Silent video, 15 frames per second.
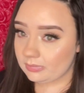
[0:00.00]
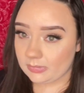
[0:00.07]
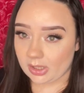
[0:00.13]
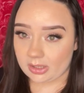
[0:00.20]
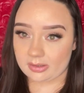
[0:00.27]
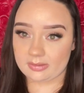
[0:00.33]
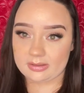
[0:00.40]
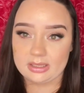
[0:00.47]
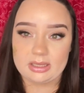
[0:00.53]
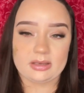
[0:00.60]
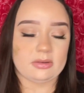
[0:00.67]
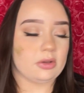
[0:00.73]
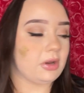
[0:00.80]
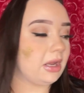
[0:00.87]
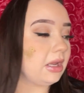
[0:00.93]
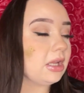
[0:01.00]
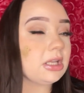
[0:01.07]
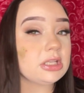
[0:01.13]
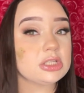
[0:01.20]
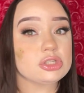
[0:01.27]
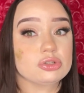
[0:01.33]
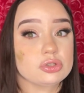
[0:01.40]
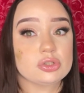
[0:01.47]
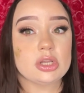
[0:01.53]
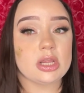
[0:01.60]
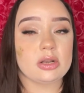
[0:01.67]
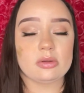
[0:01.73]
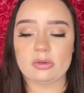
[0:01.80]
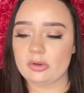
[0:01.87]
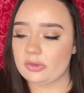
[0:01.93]
not gonna say it, their hand
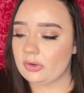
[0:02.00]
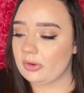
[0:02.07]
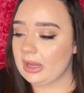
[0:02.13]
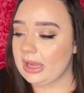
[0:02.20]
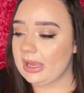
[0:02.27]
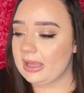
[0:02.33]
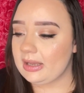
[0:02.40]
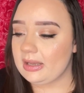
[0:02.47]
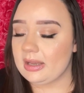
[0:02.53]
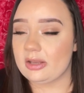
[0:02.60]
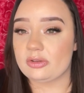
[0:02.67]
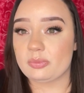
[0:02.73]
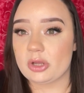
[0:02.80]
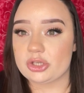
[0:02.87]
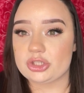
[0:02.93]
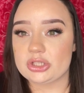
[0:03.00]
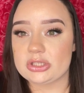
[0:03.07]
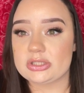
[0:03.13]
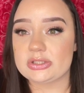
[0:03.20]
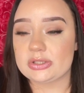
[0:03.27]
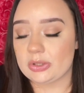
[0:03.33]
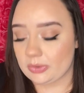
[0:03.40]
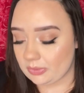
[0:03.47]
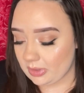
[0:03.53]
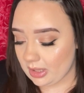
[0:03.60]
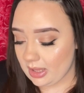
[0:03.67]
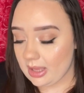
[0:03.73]
shadow or their hand swatches, so